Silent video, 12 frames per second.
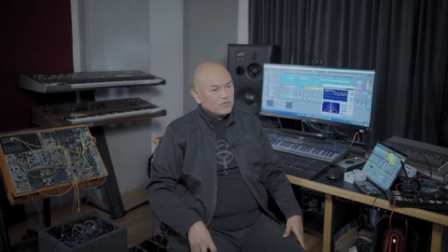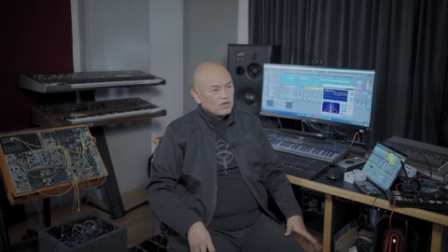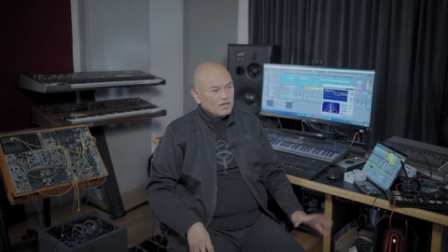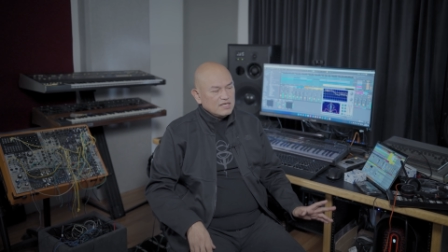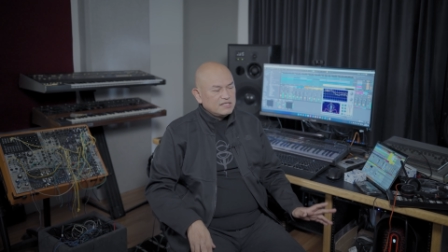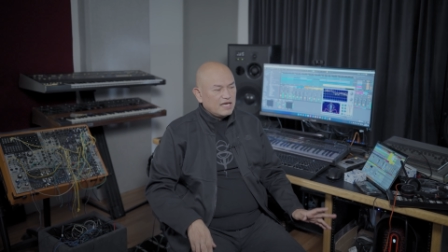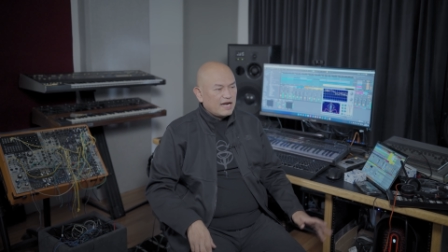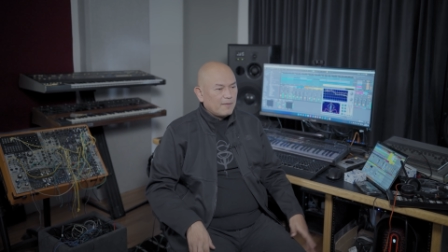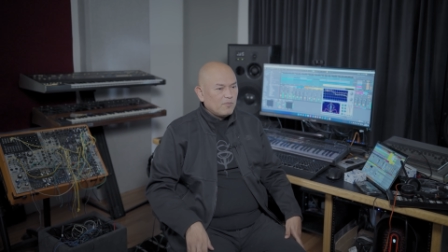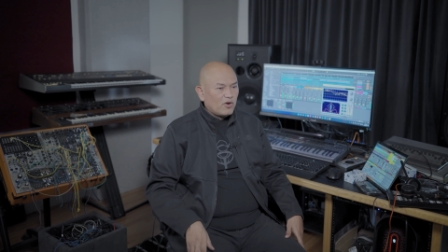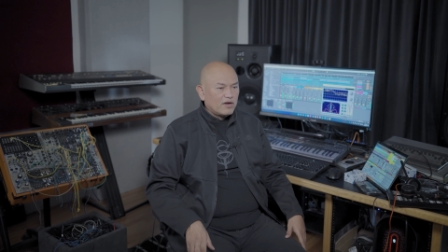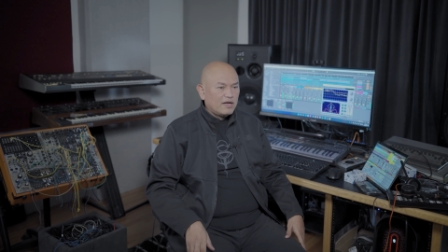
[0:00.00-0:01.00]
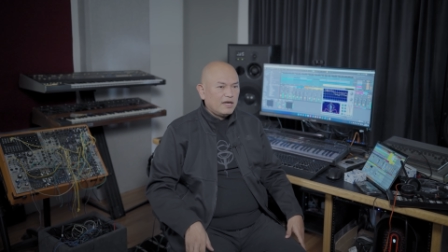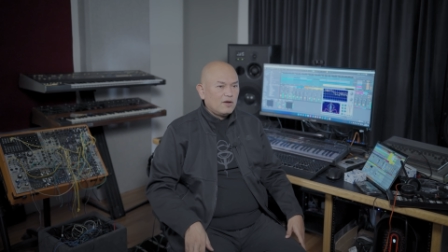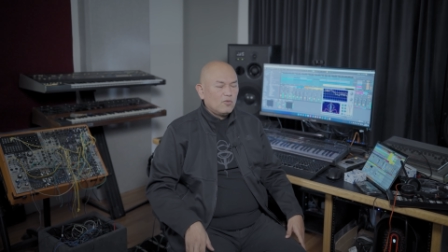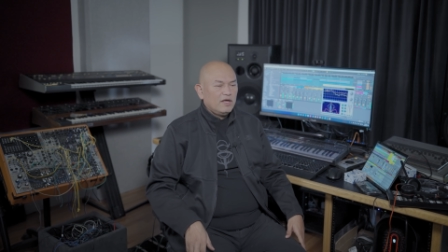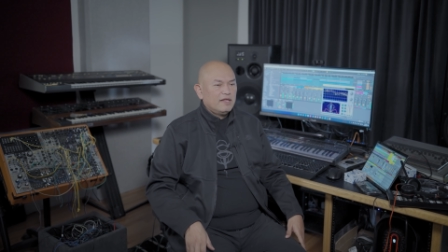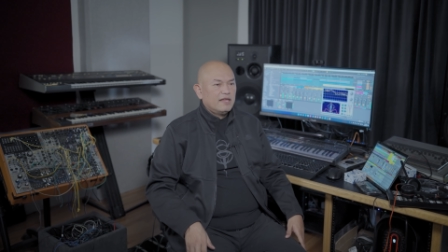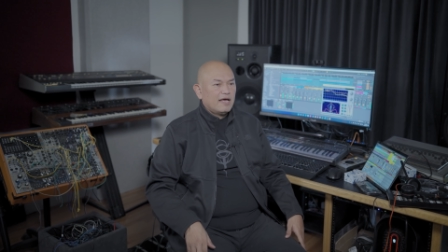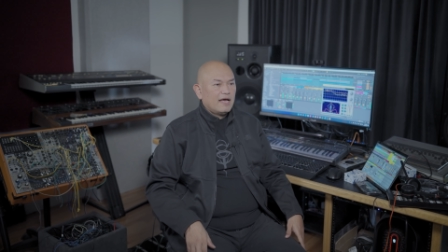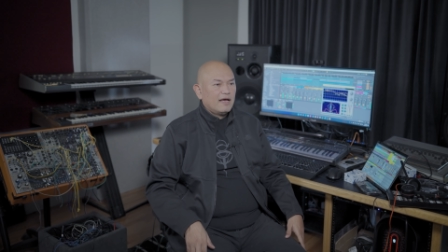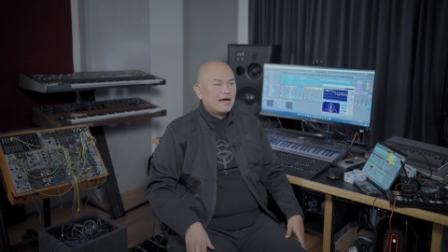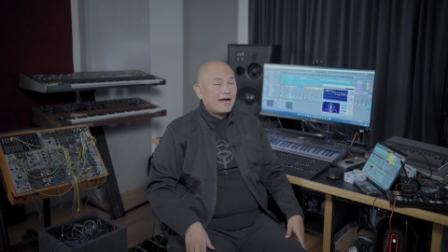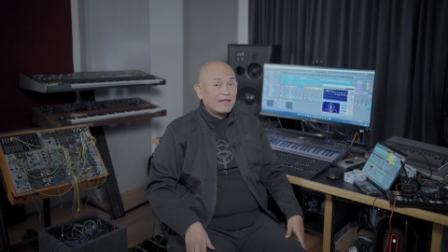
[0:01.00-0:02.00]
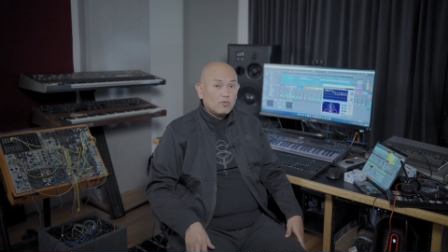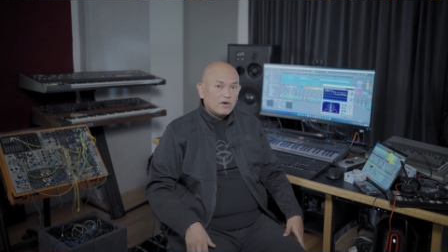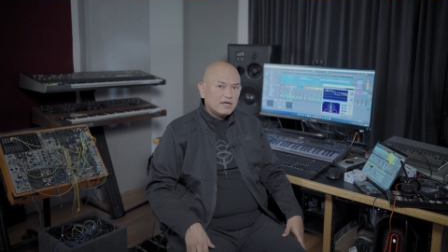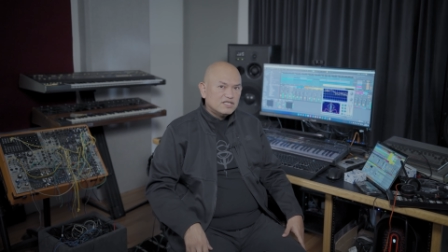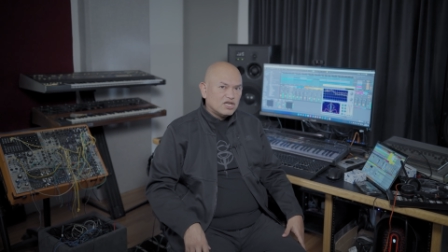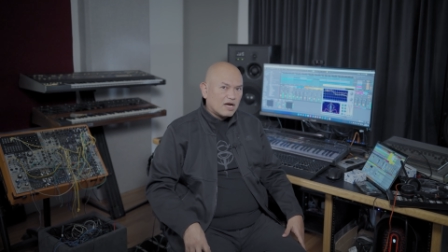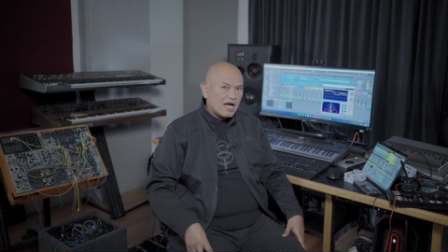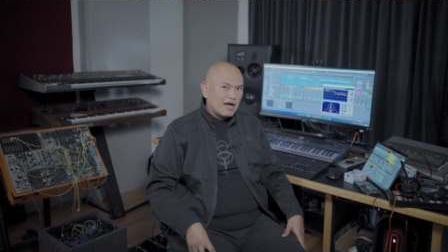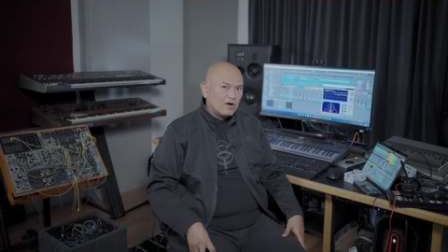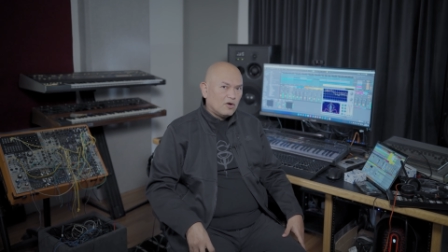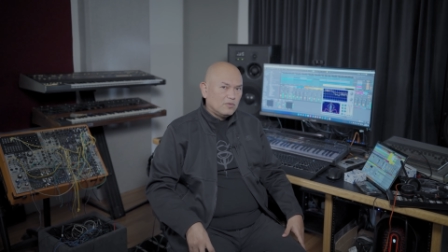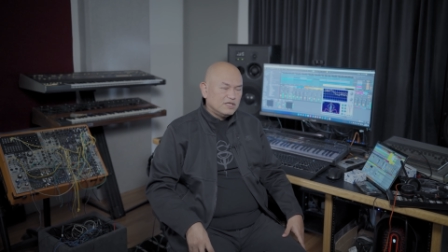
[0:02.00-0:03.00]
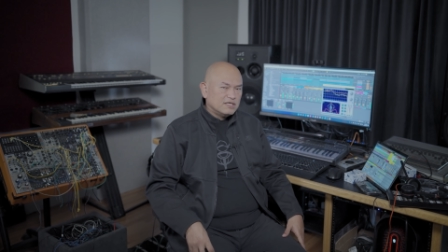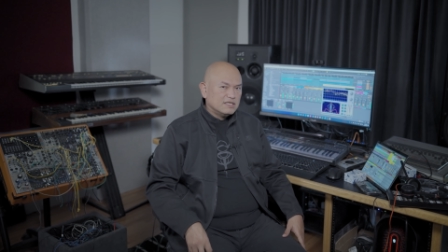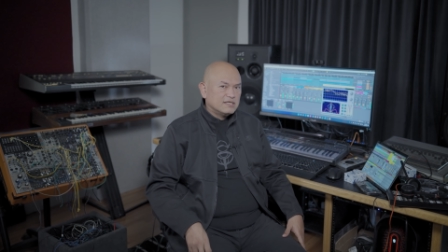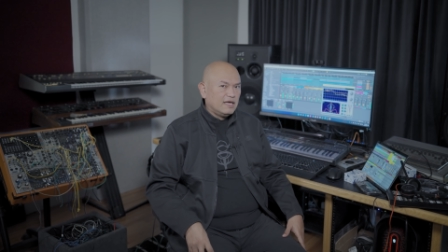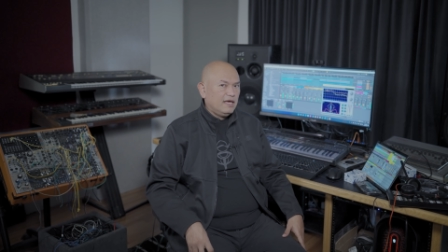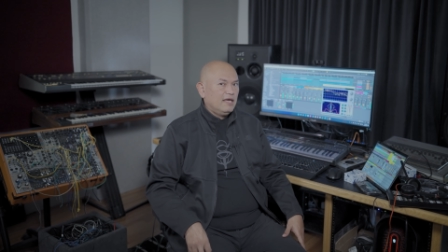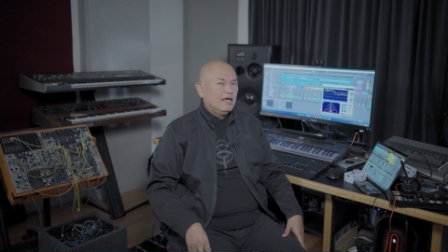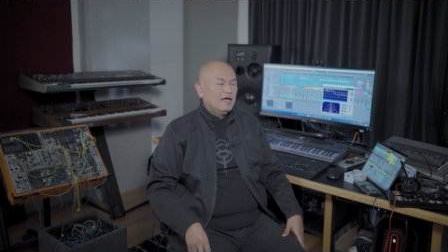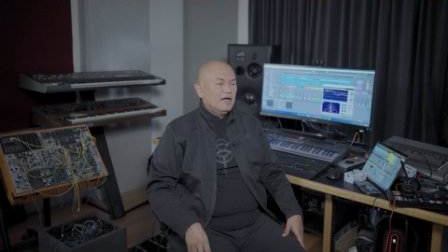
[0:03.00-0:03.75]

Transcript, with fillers: so this year I'm partnering with uh, Hardware Chicago, which is a,